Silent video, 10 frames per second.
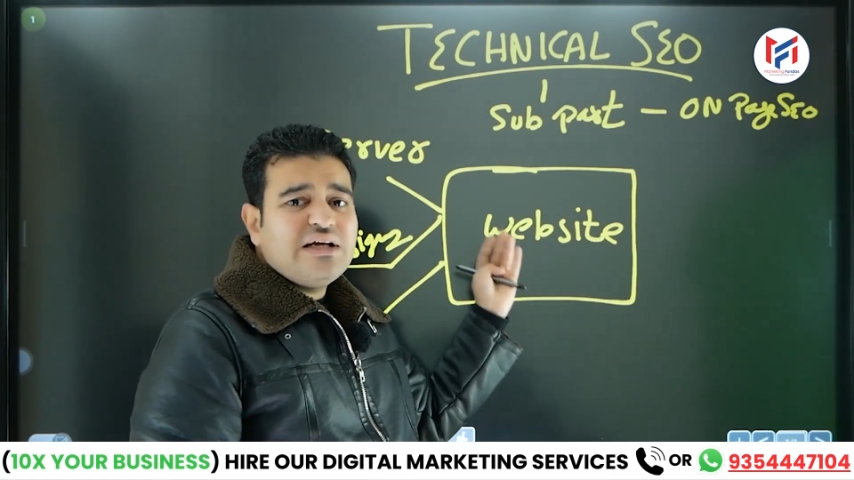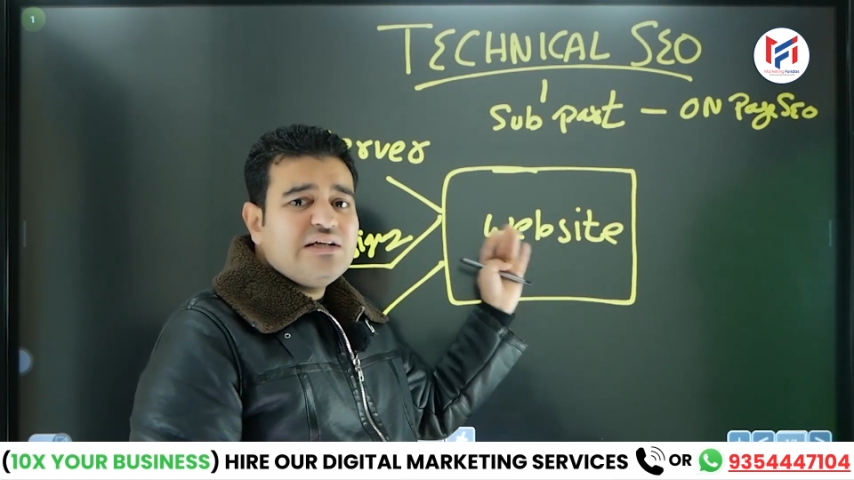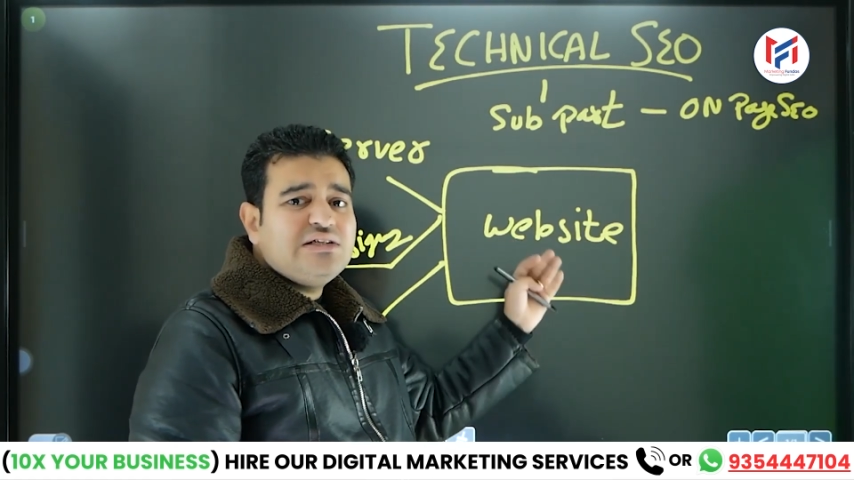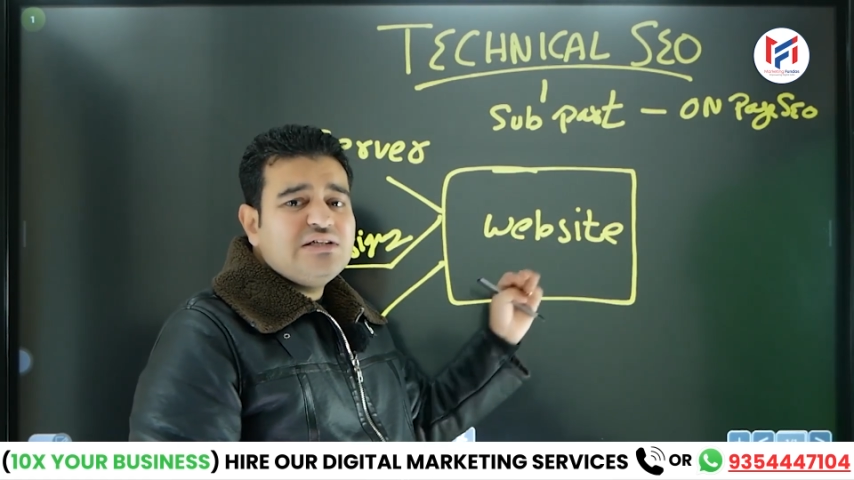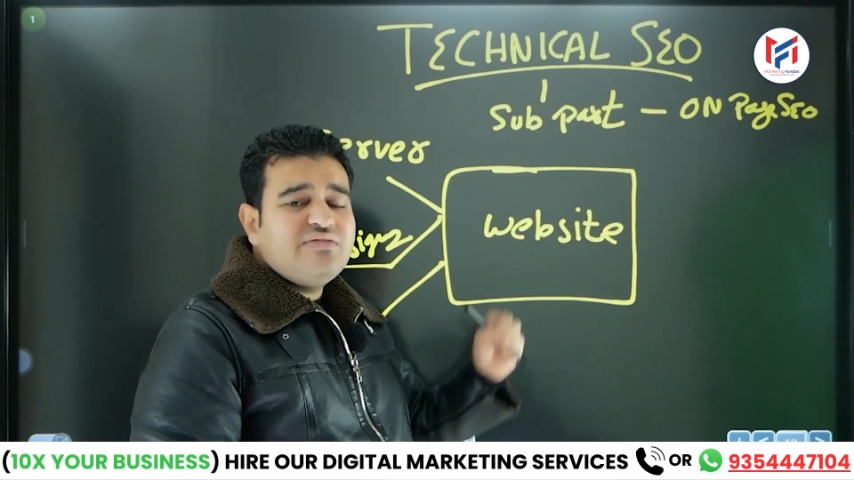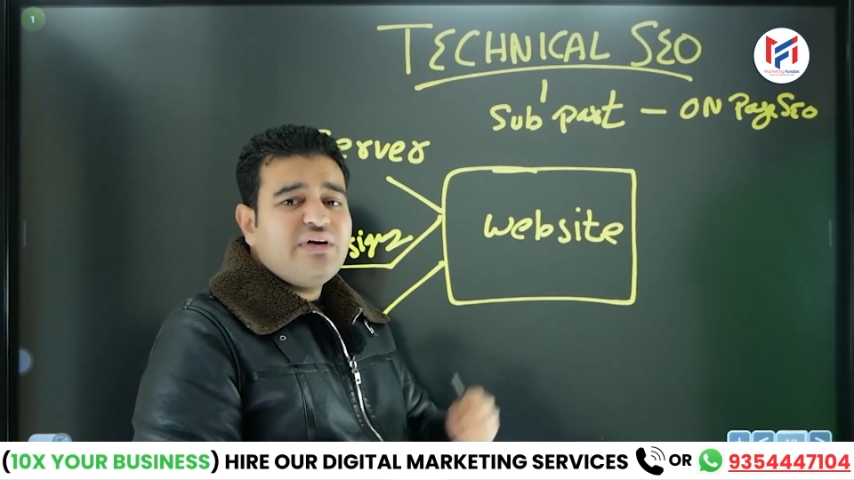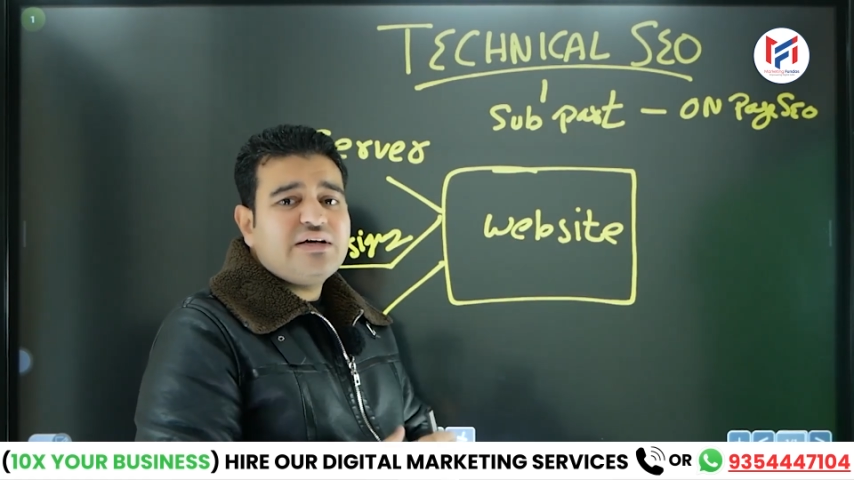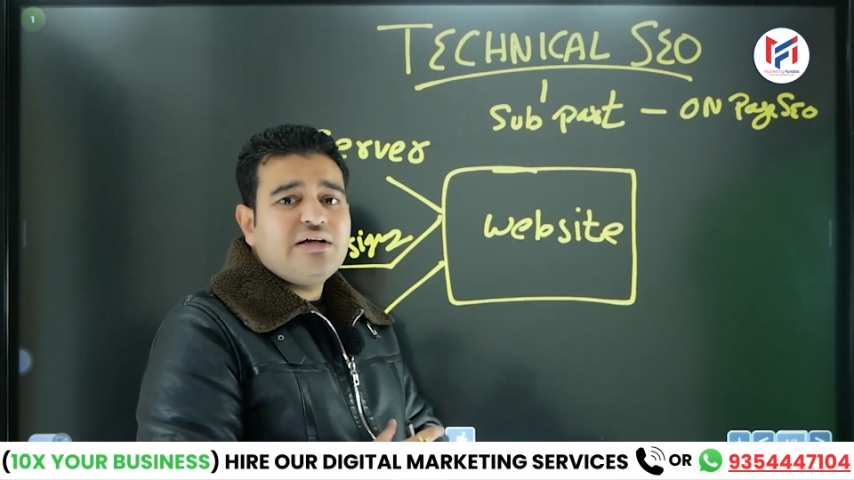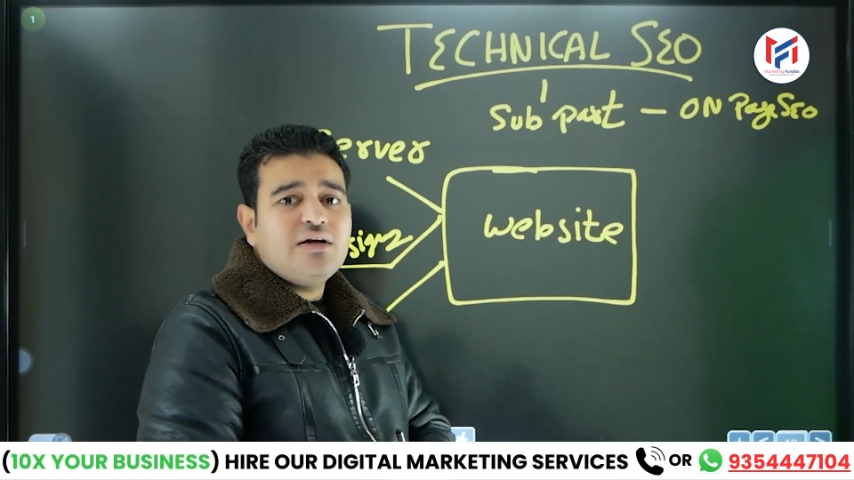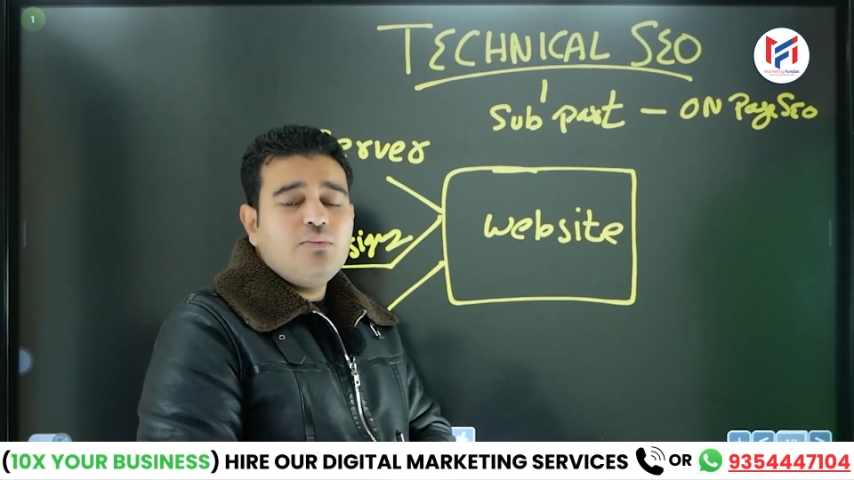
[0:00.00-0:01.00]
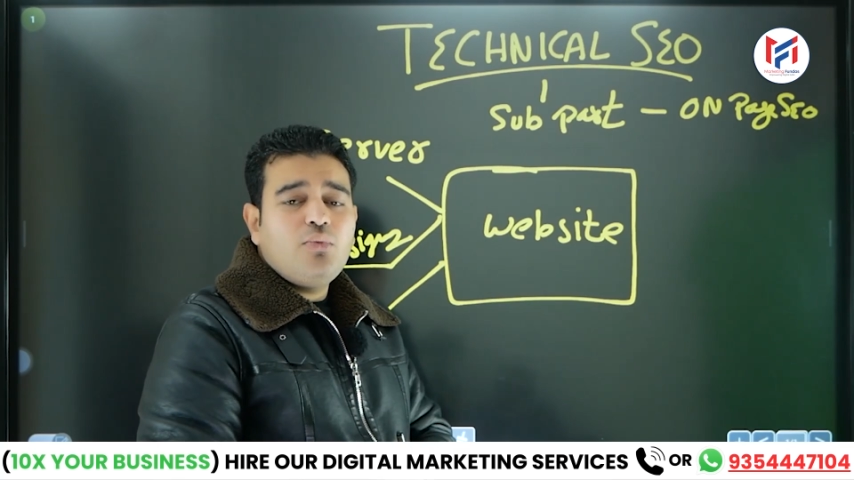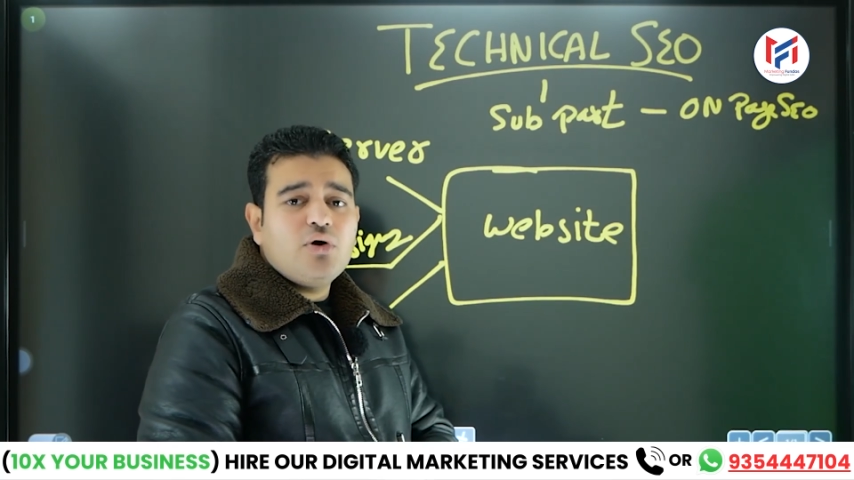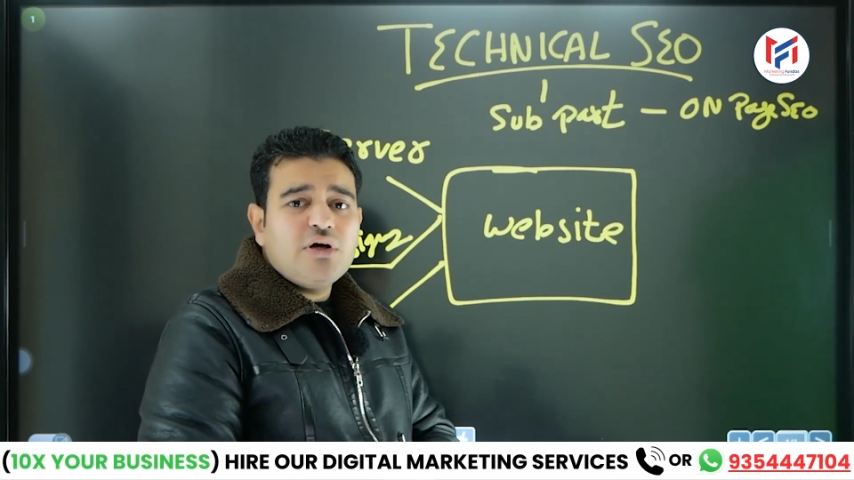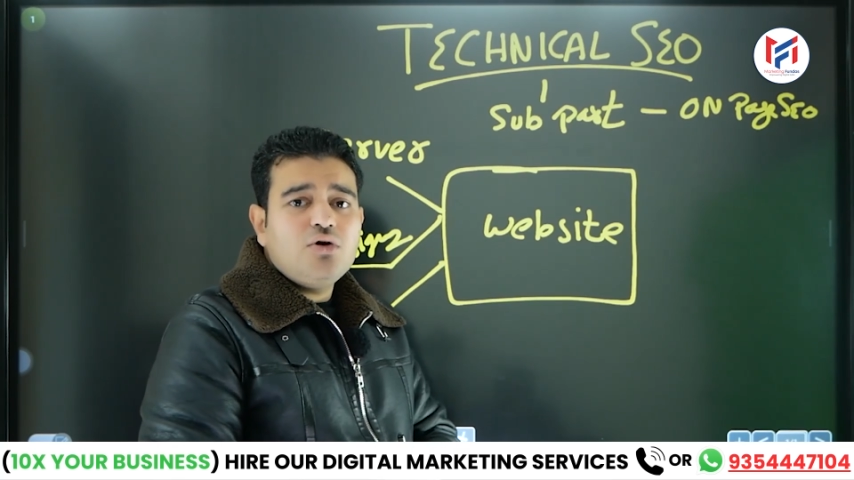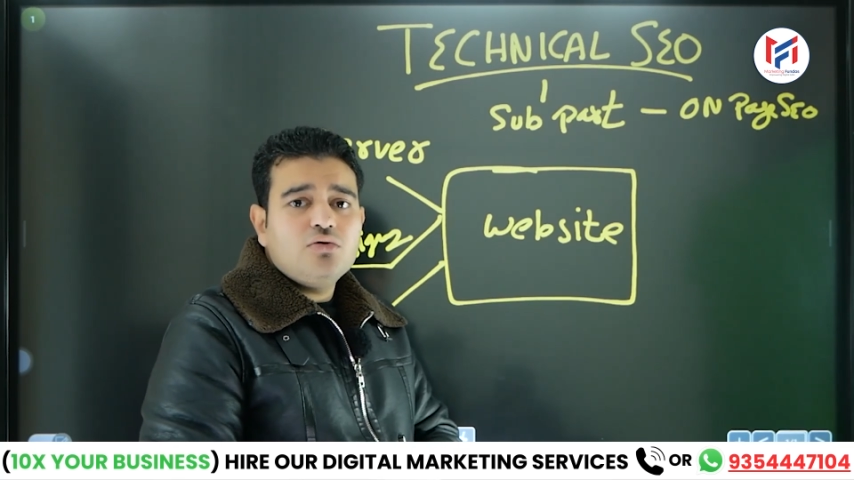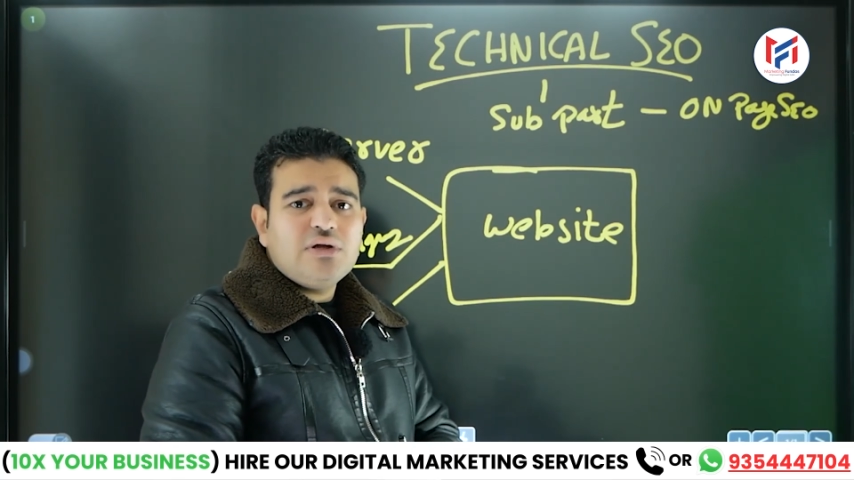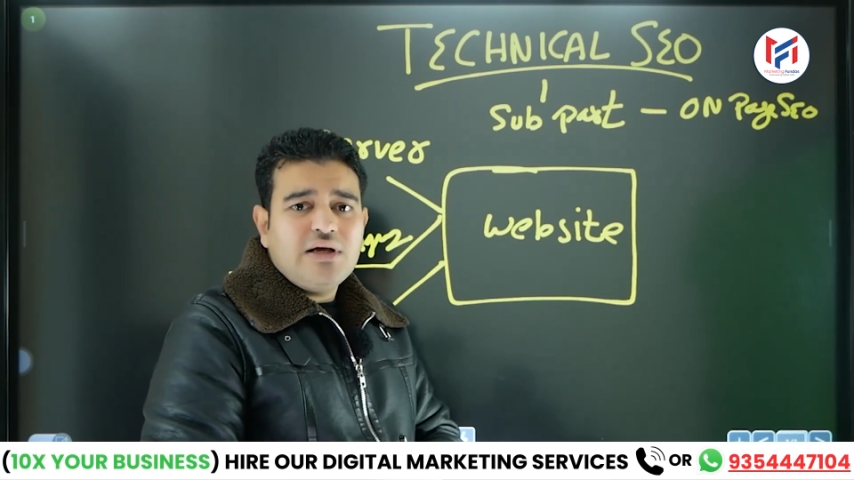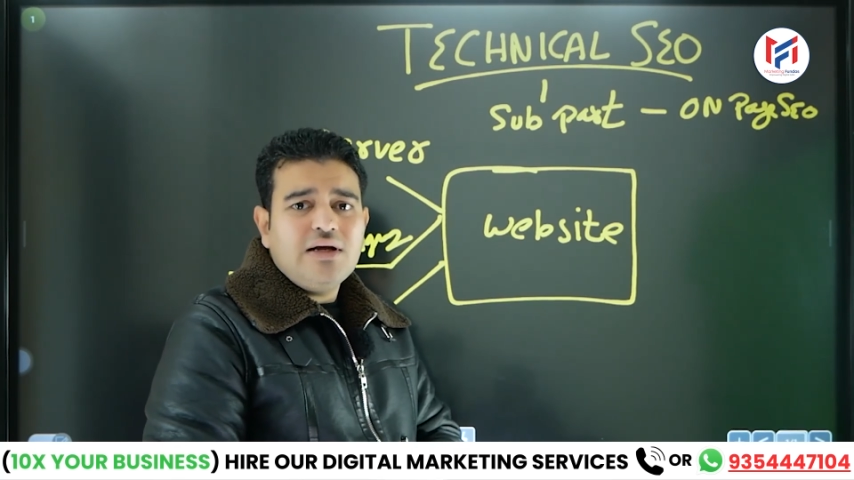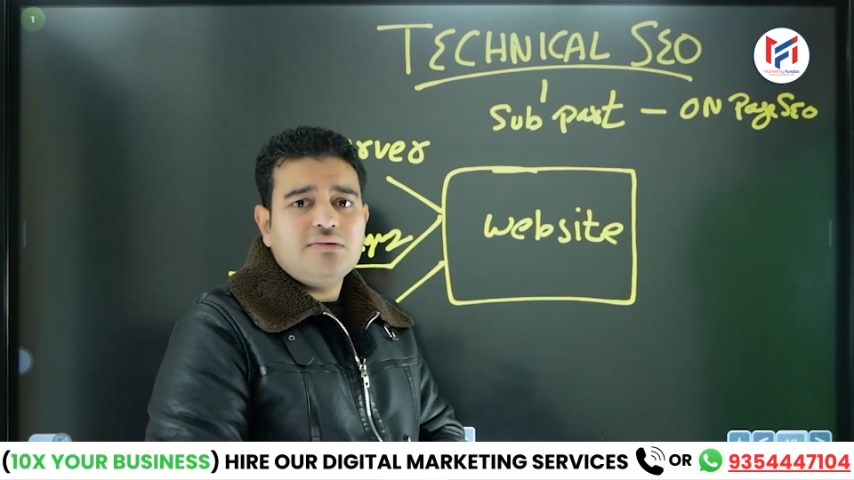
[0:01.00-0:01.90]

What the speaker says: speed and many other factors, right?